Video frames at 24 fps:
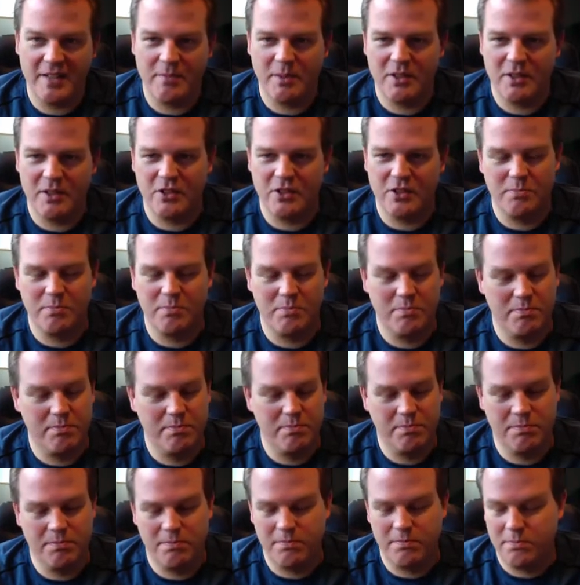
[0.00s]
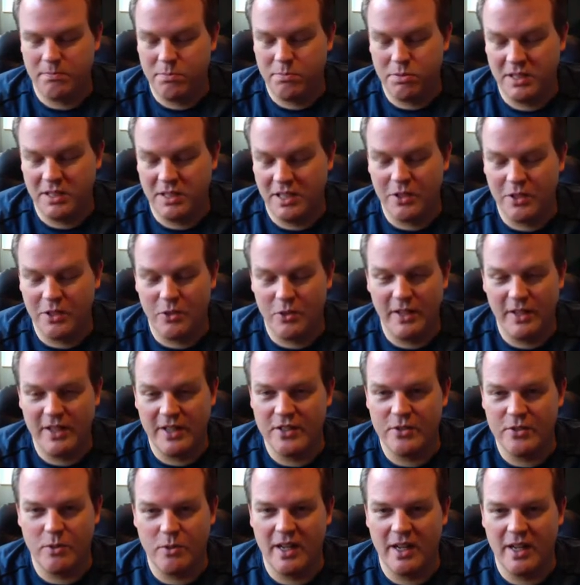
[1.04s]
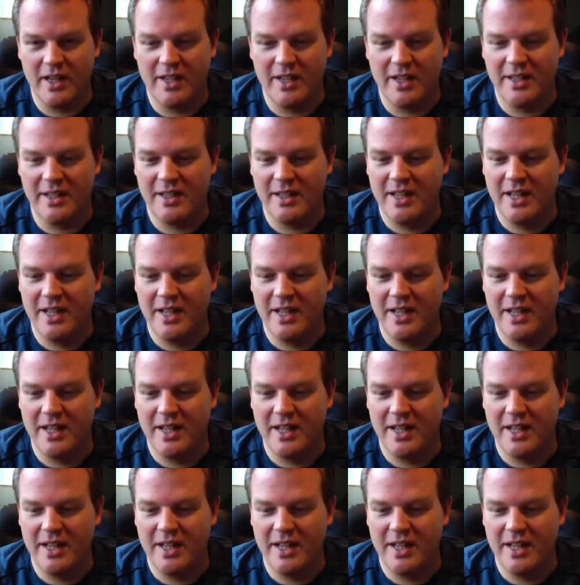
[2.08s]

but there's political reasons why